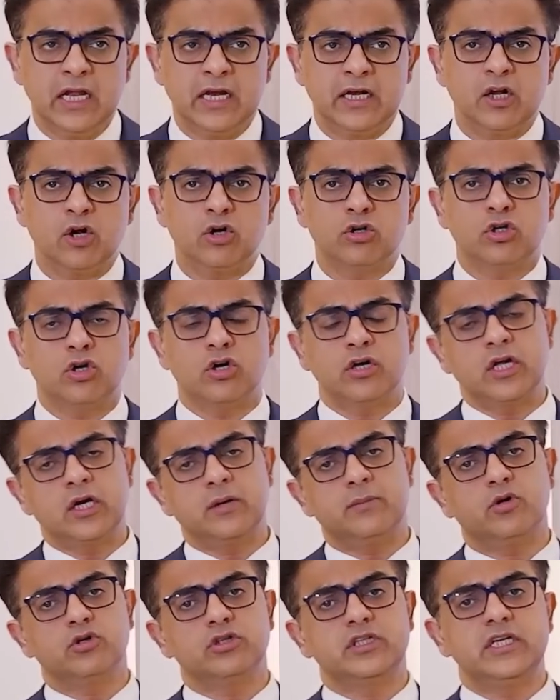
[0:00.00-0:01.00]
Now talking
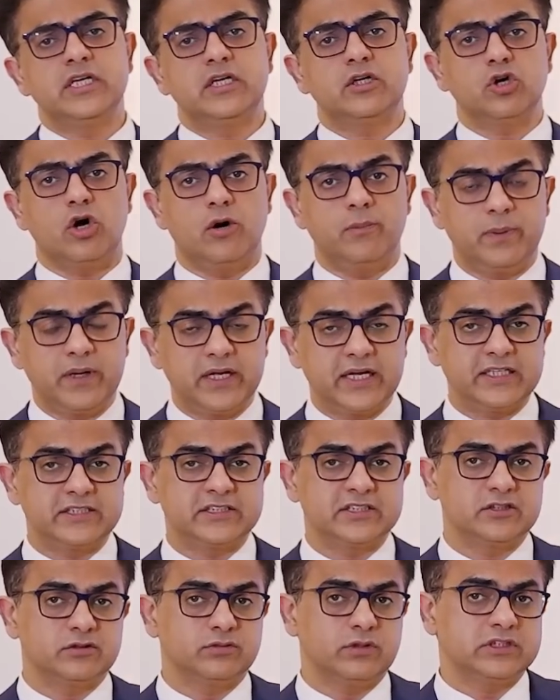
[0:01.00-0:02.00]
about the
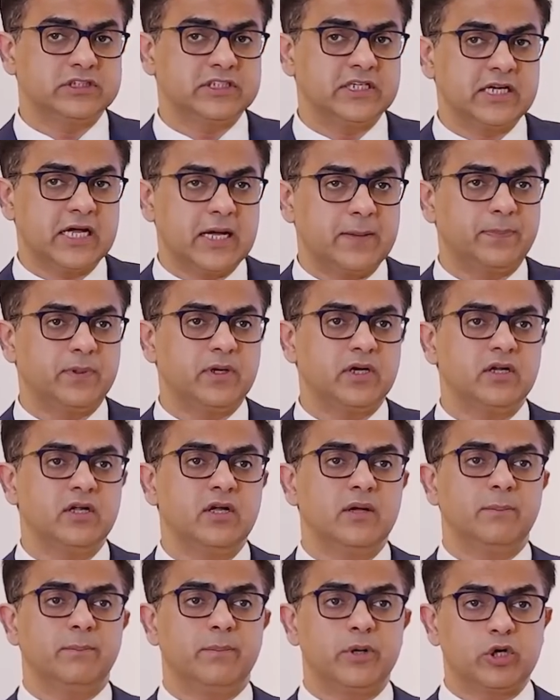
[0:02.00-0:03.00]
complications which can
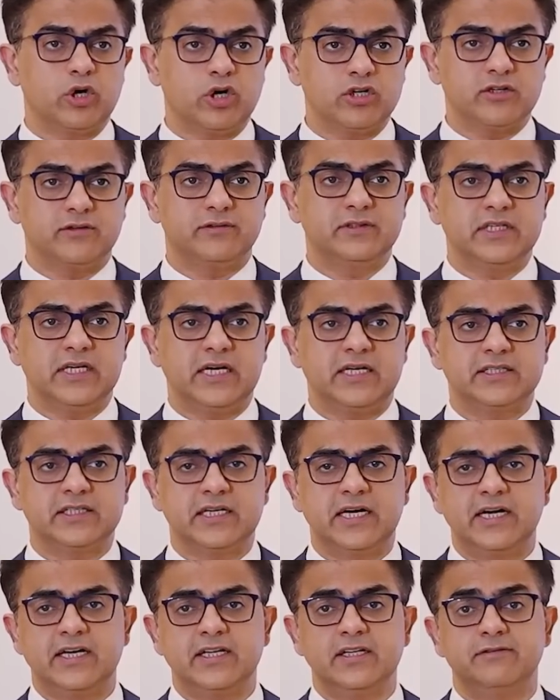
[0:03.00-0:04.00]
happen because of the
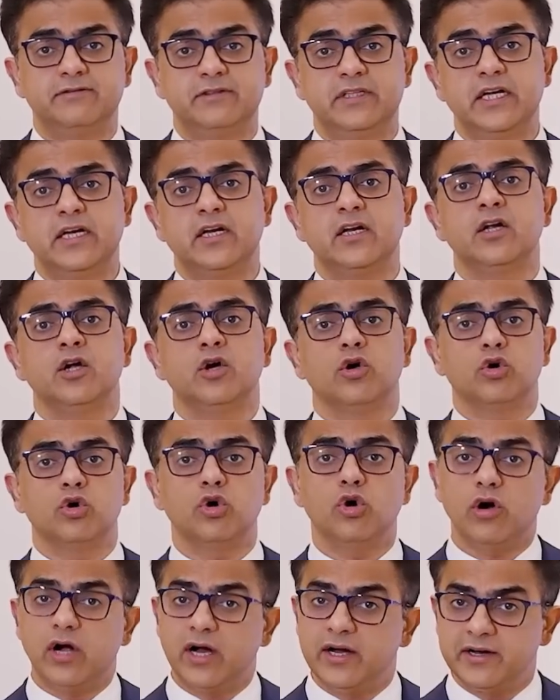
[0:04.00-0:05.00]
arthritis, if they
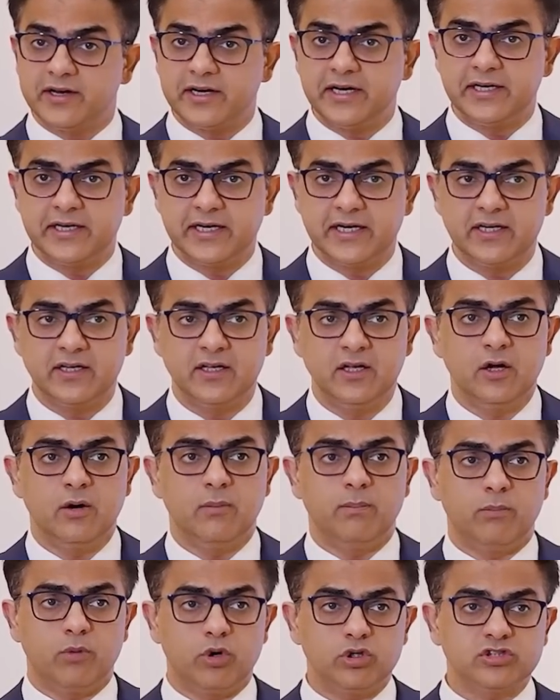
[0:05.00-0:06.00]
go untreated,
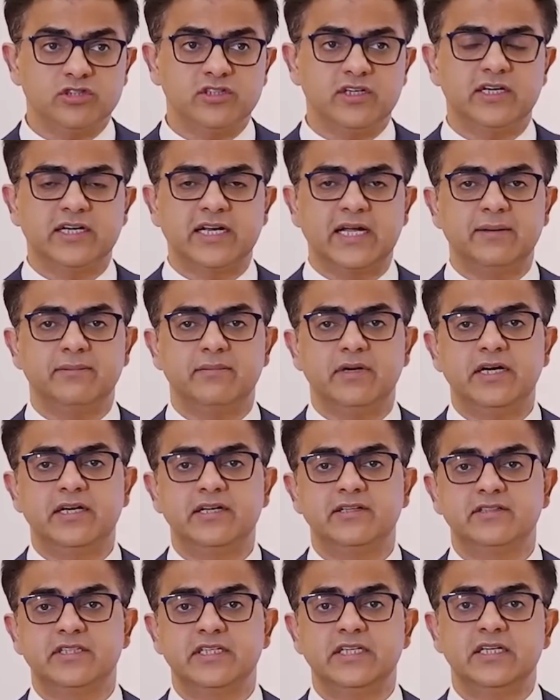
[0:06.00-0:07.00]
most of the time it
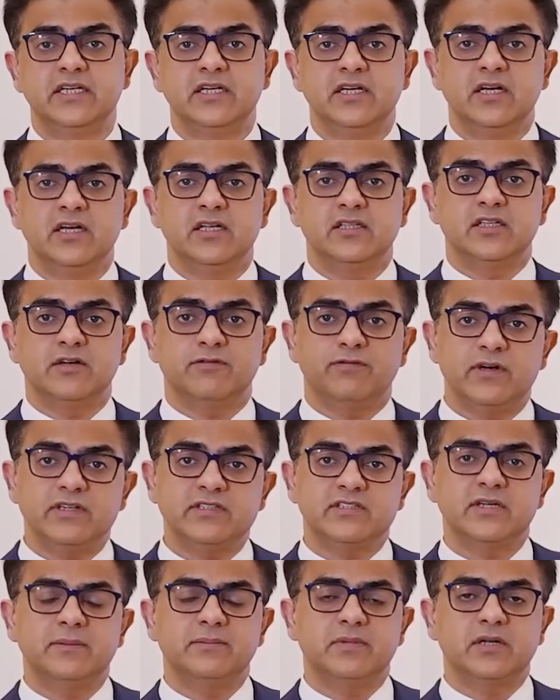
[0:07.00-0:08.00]
is the
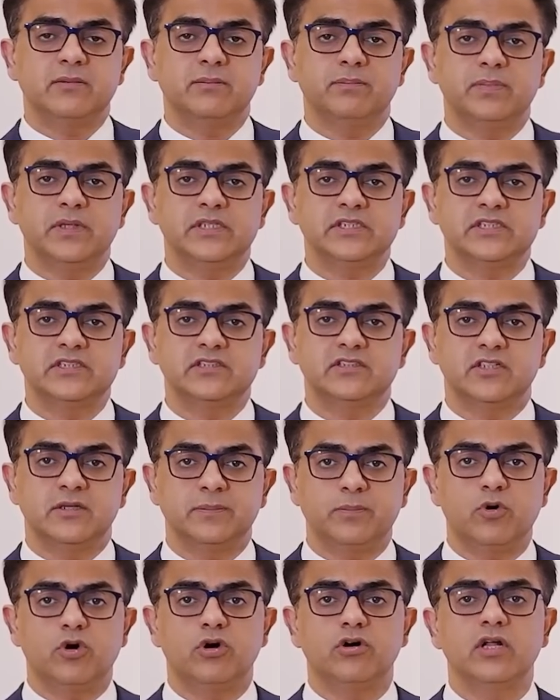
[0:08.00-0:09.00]
first symptom patients
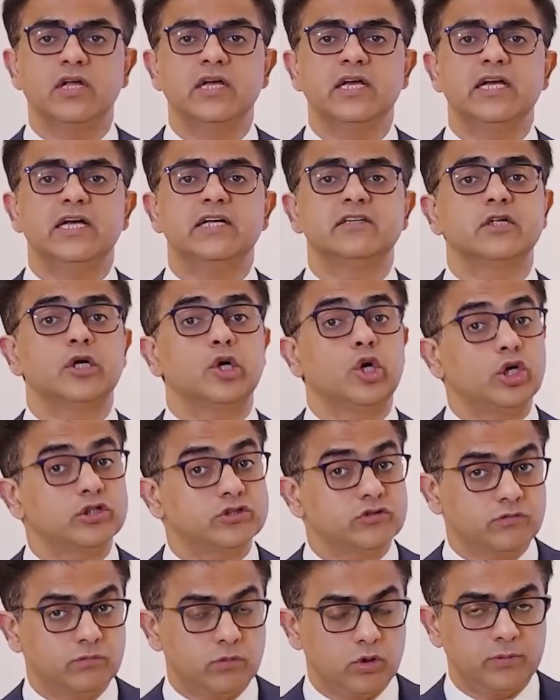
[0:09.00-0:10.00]
report is a
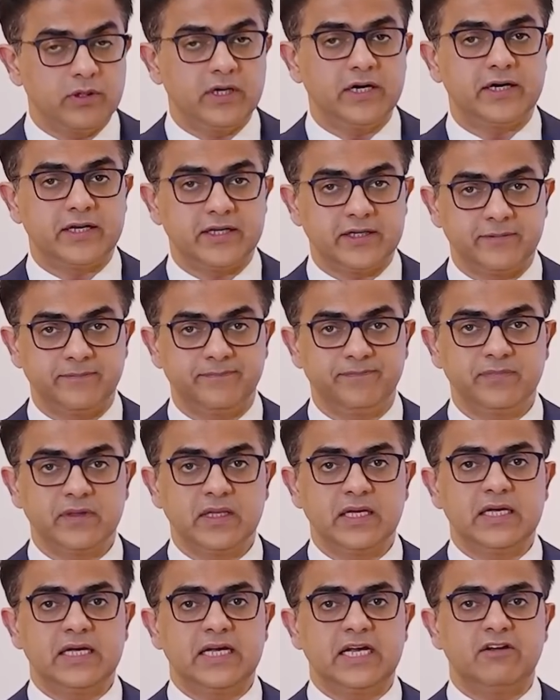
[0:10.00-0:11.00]
loss of mobility.
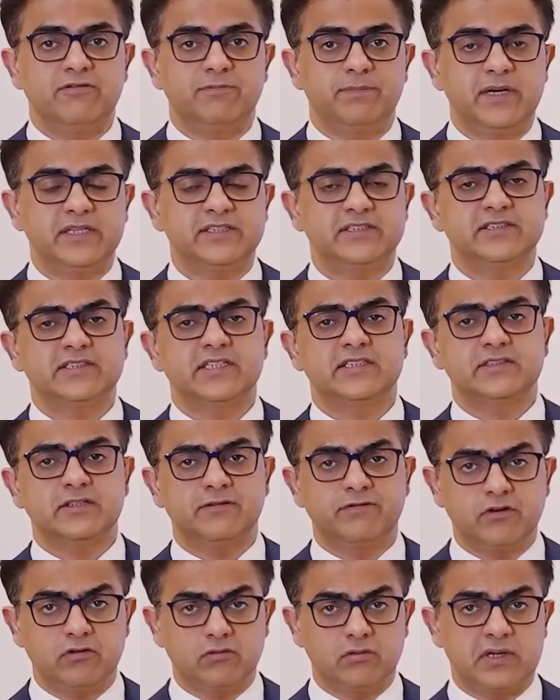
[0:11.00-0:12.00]
If patients are
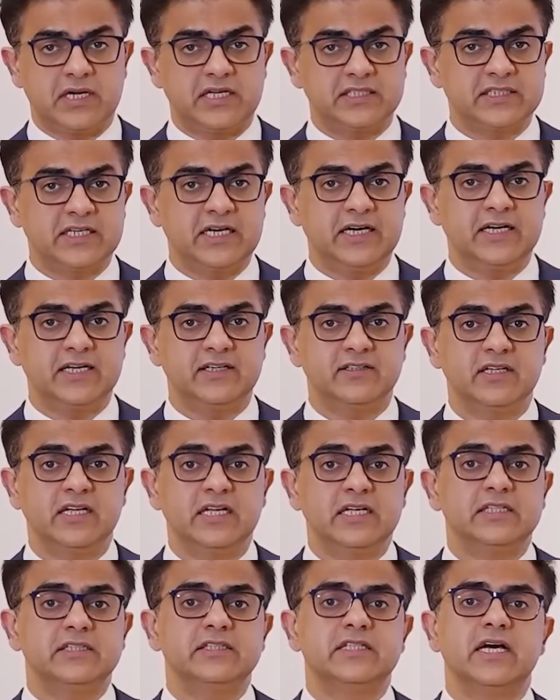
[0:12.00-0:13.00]
suffering from arthritis,
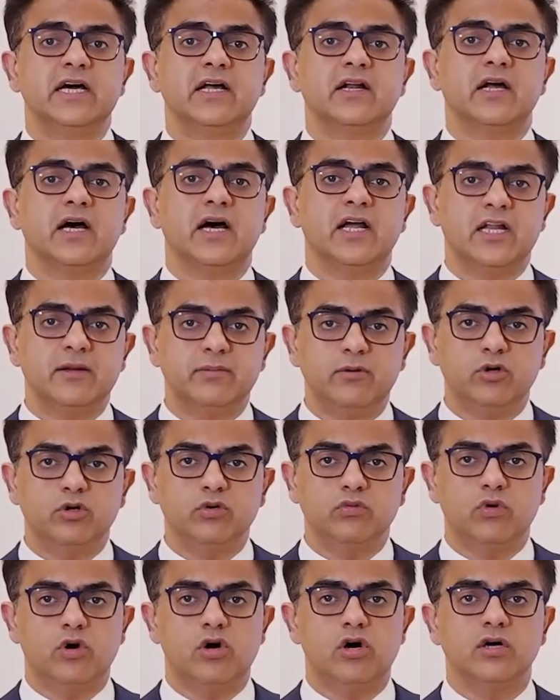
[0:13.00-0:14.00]
they are unable to
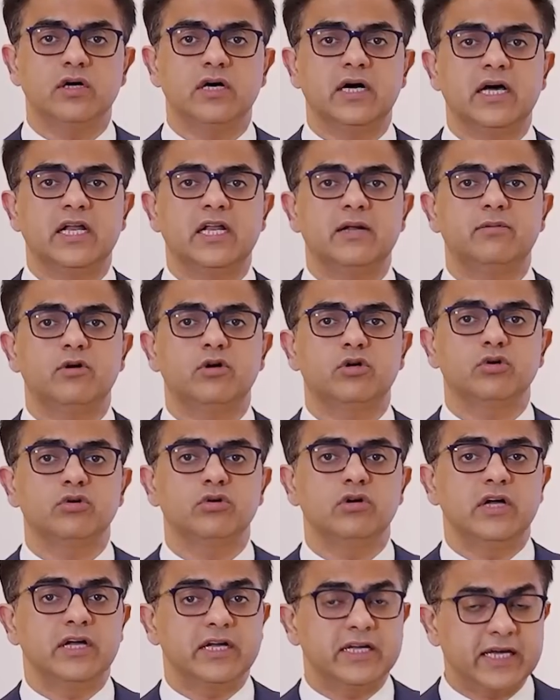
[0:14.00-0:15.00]
walk, unable
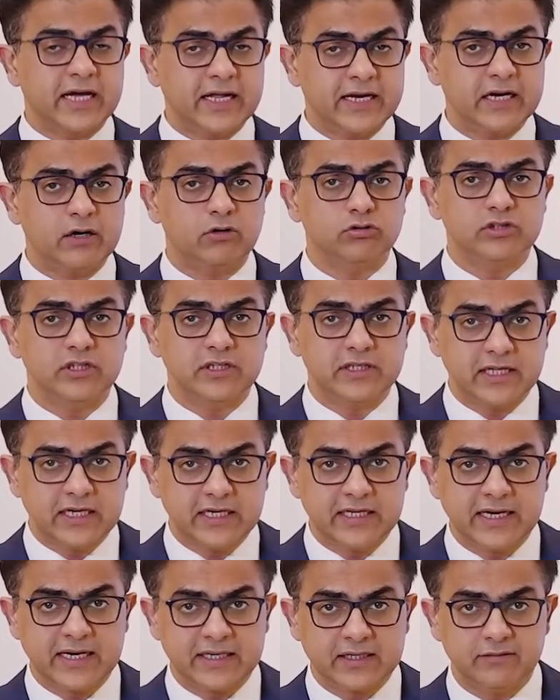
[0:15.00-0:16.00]
to carry out the
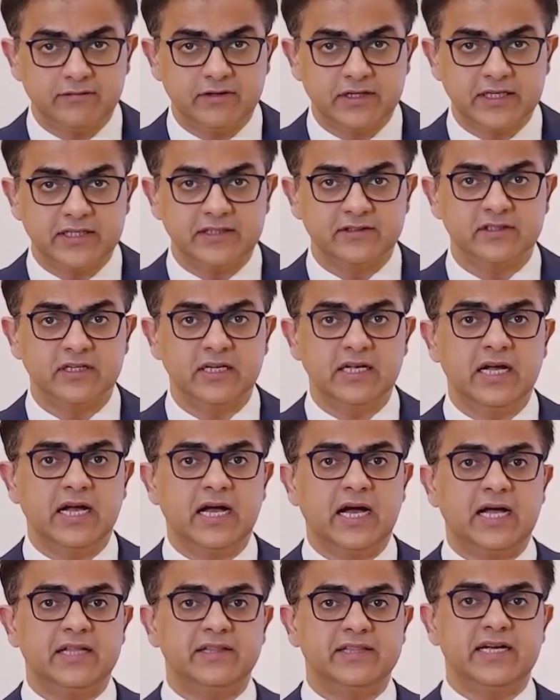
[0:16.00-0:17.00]
daily activities,
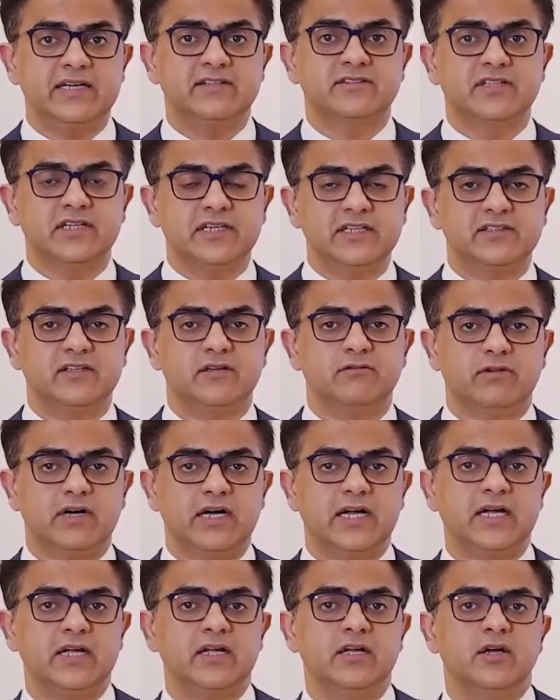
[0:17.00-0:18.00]
and that's the reason
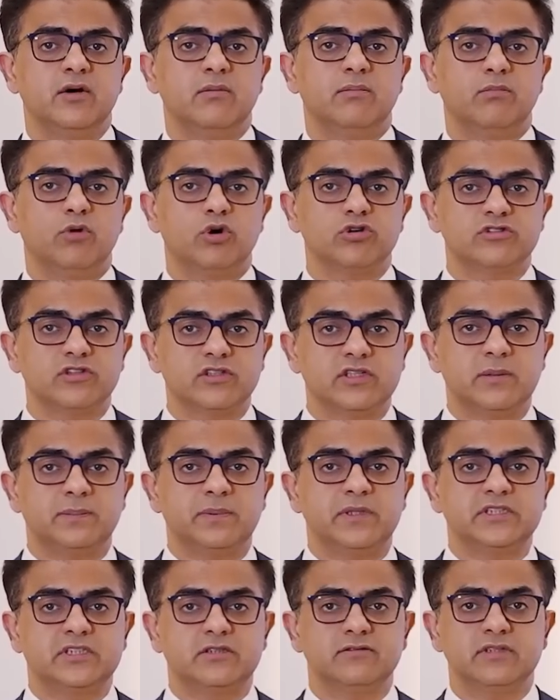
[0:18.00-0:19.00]
why most of the
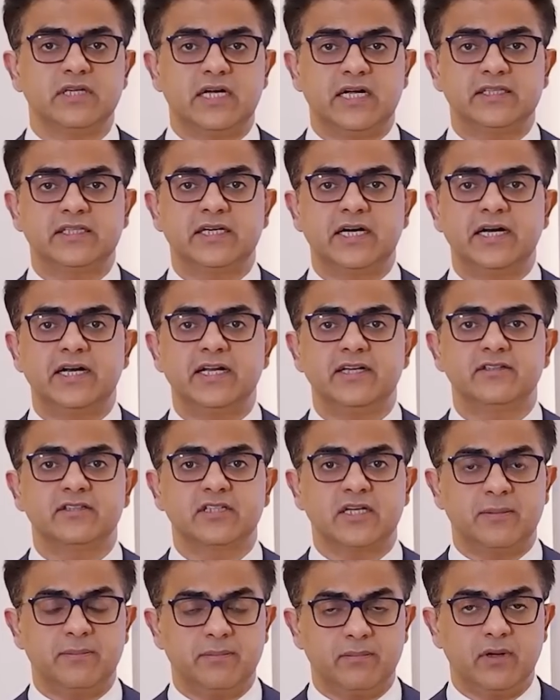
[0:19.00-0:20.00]
patients with arthritis
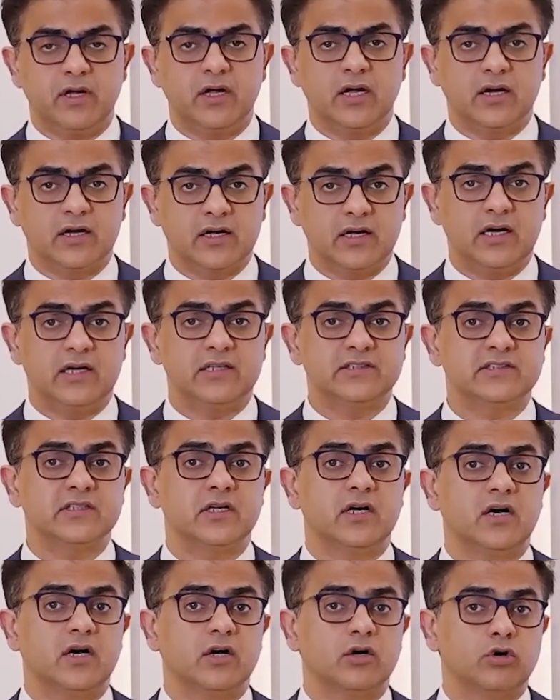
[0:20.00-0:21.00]

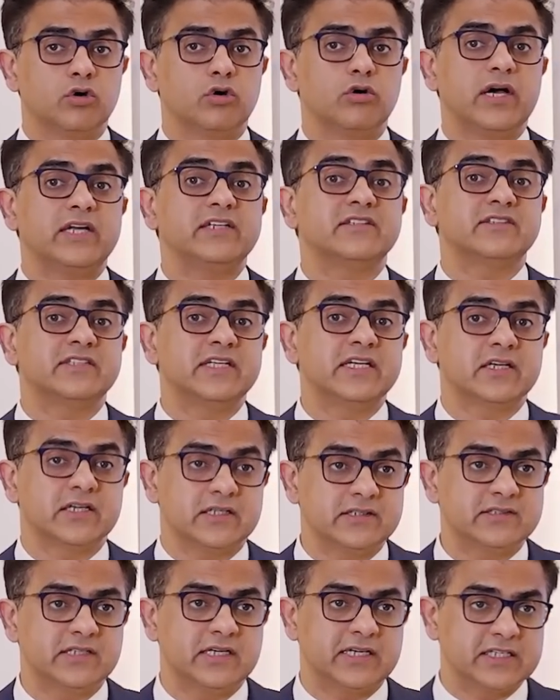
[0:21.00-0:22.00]
go and seek
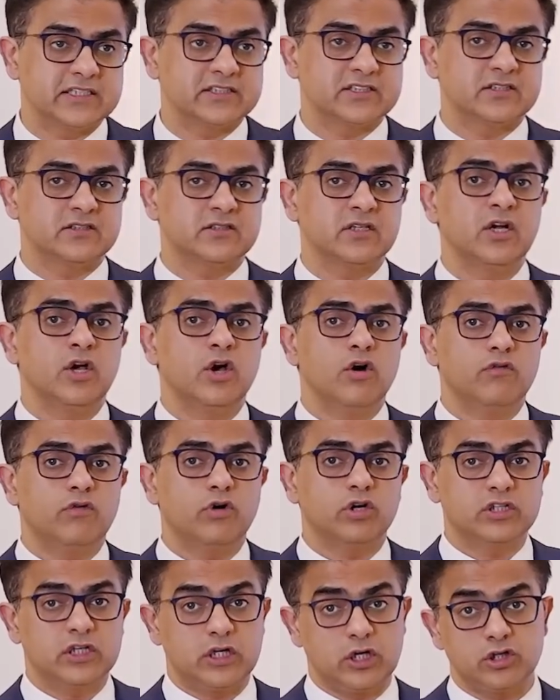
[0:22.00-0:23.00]
consultations
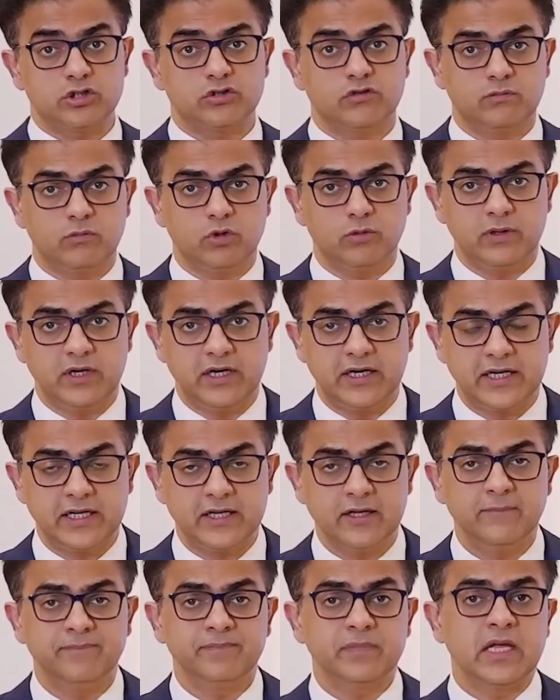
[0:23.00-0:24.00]
for the loss of mobility.